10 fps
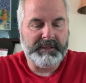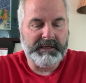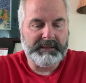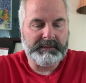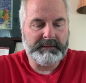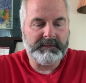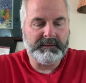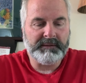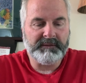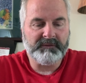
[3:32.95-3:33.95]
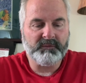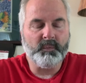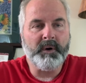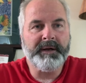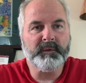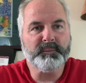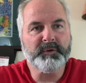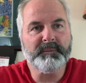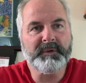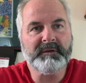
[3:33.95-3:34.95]
that this wild
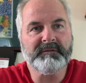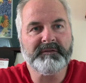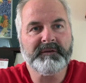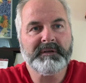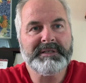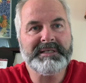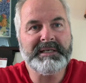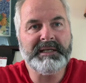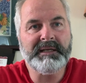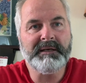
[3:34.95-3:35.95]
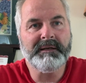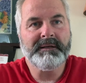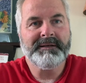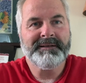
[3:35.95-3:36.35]
primitive need